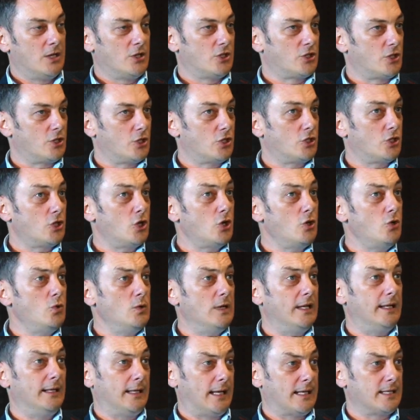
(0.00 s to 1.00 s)
So the
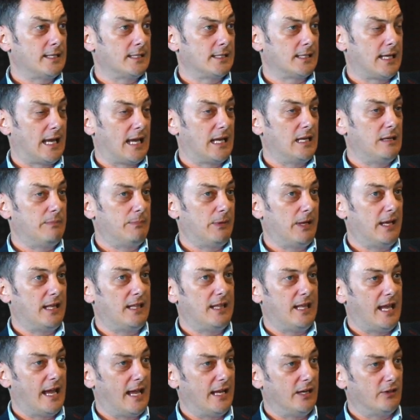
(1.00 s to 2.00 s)
tooling landscape
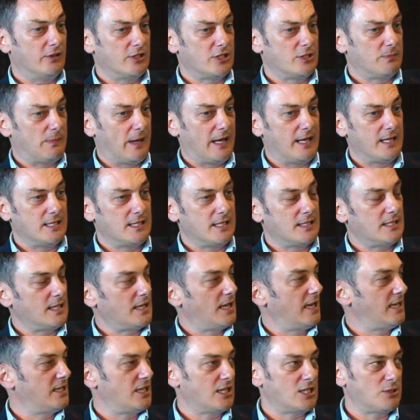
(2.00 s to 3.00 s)
in the AI space
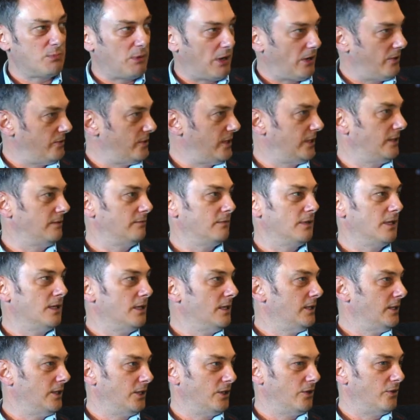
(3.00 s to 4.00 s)
is exploding.
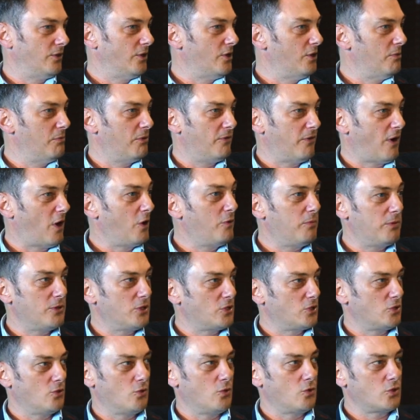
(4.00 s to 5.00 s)
You know, the number of
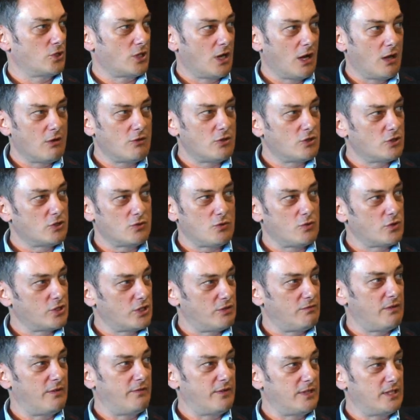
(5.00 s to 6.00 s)
open source, closed
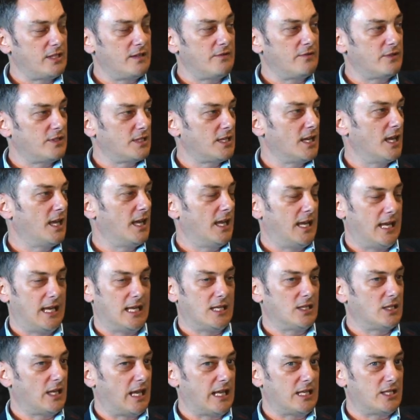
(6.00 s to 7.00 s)
source derivatives
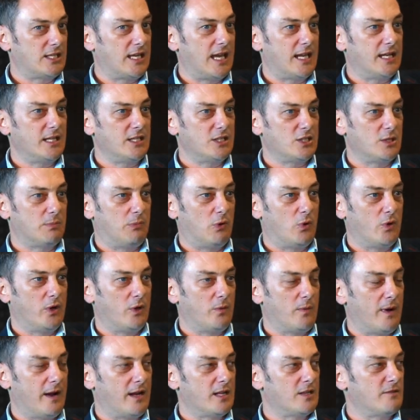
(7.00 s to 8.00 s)
it's getting to the
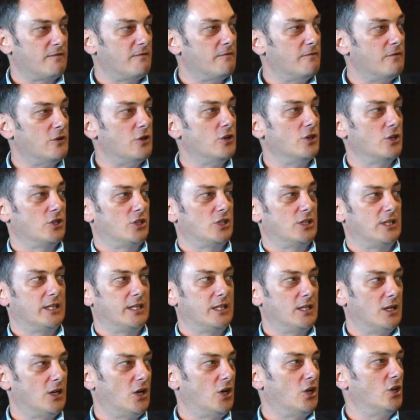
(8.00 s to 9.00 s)
point where it's
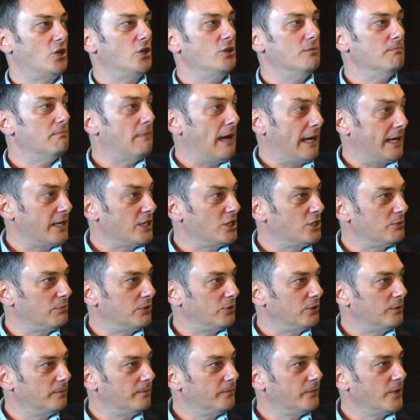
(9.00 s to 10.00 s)
virtually
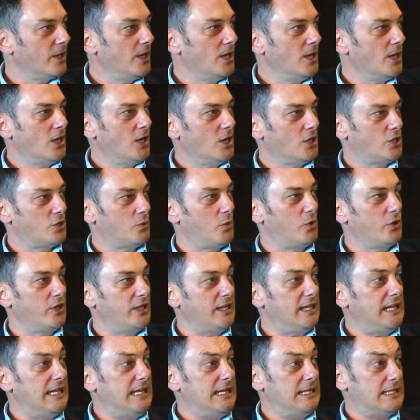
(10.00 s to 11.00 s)
unmanageable. So what
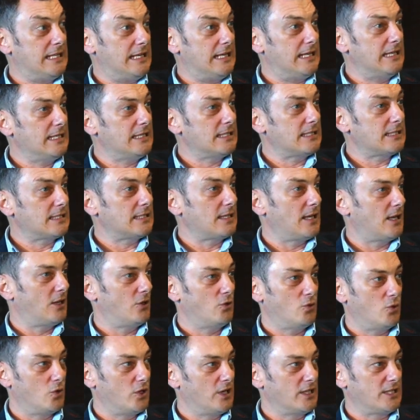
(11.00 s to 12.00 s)
you need is
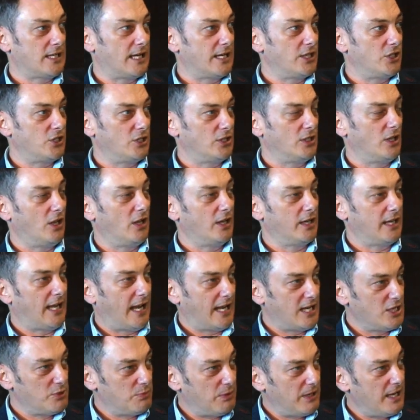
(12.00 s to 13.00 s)
an organization
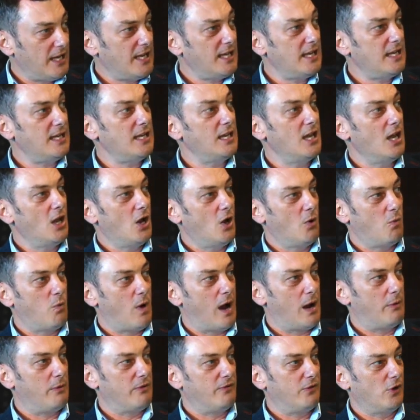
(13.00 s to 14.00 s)
like HPE,
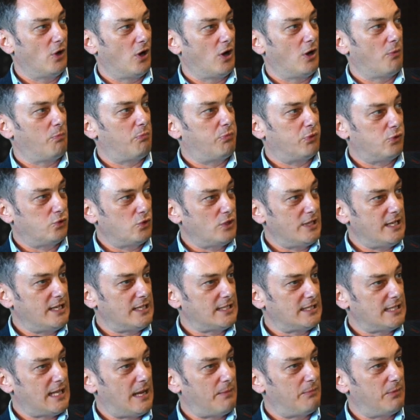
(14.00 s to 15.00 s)
where we've got a
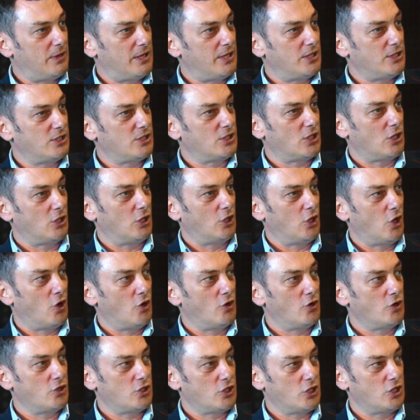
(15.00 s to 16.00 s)
pre-established
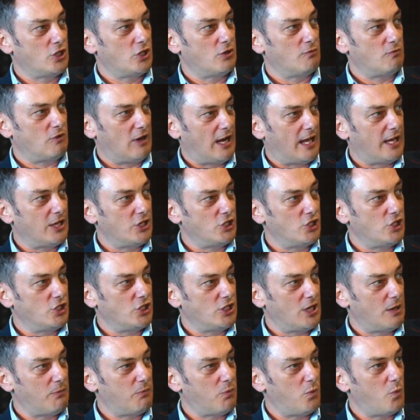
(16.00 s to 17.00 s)
long-term
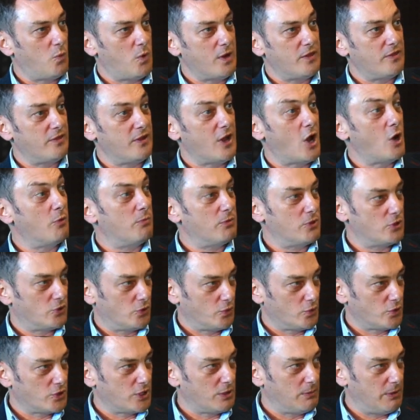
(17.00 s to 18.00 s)
relationship with the open
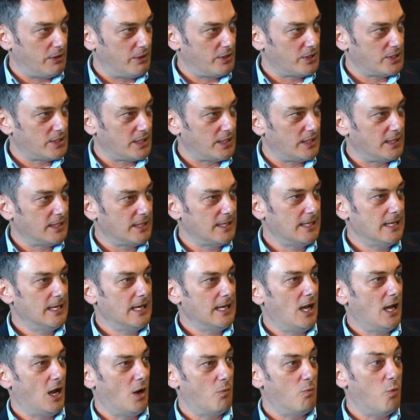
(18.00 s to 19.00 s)
source community.
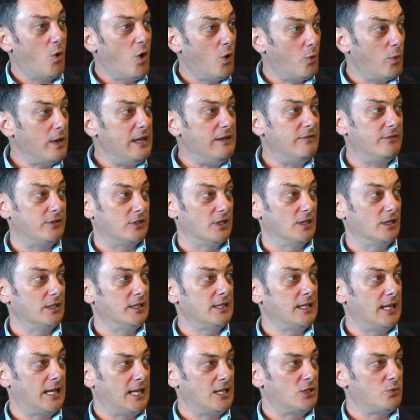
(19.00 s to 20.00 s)
And what we've
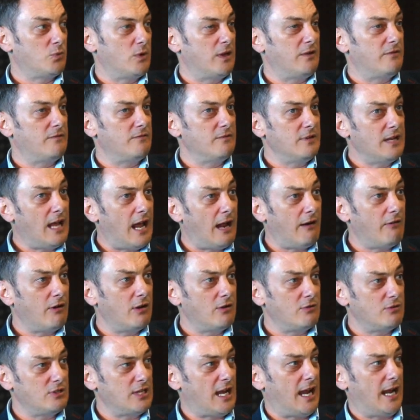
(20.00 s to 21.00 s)
done is we've
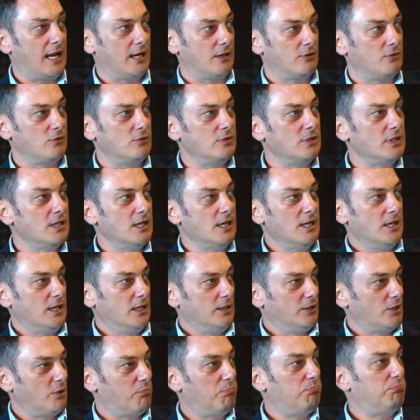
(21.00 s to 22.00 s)
narrowed down
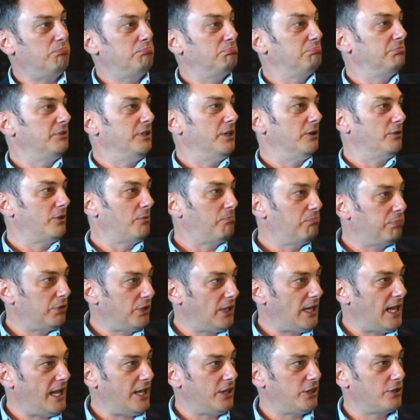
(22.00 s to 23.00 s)
the
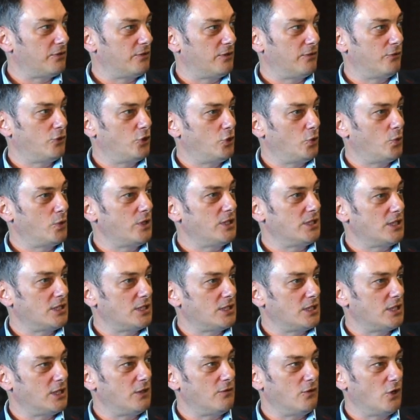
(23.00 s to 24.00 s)
plethora of
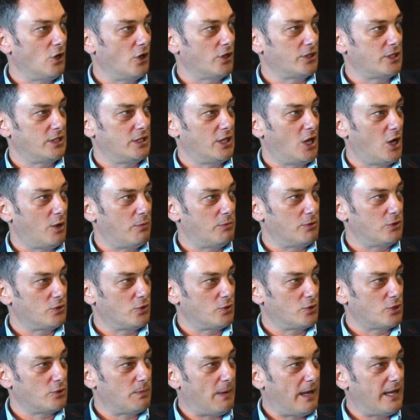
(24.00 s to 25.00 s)
choices that you've got in the open
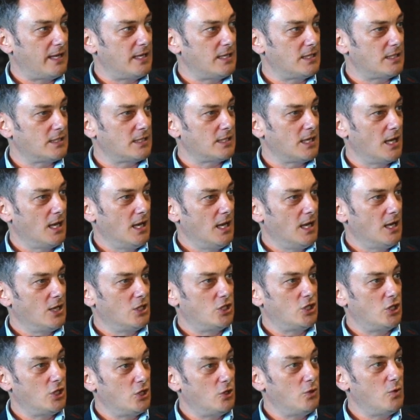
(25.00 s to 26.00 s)
source space
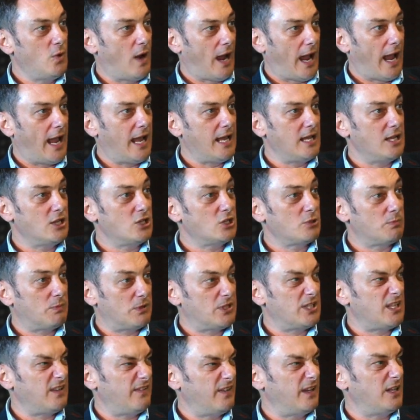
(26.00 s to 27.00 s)
to a
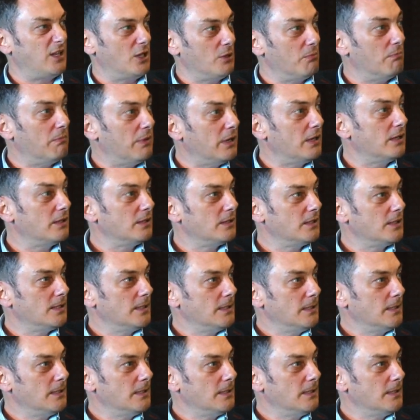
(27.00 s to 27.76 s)
specific number